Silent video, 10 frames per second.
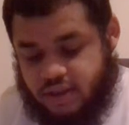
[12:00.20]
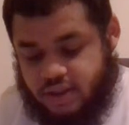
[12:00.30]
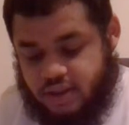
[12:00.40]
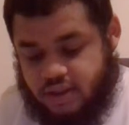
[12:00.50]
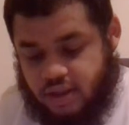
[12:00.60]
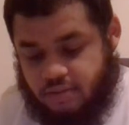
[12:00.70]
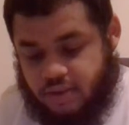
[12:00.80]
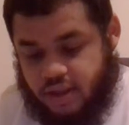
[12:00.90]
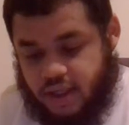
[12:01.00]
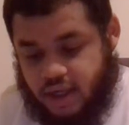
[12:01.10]
to see some. I'm
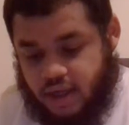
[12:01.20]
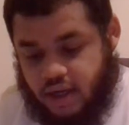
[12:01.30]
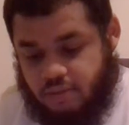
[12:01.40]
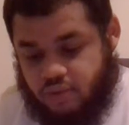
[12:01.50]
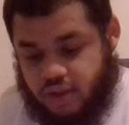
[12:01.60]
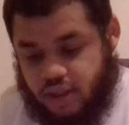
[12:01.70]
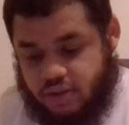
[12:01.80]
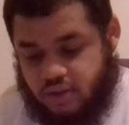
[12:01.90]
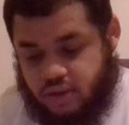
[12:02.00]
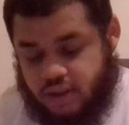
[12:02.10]
looking at a couple
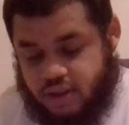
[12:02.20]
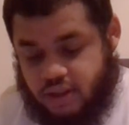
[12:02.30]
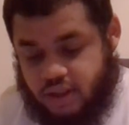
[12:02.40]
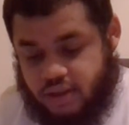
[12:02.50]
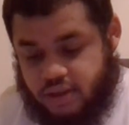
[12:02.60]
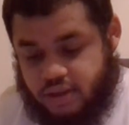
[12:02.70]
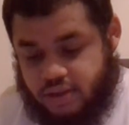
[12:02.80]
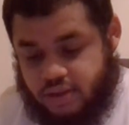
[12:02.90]
things on this list.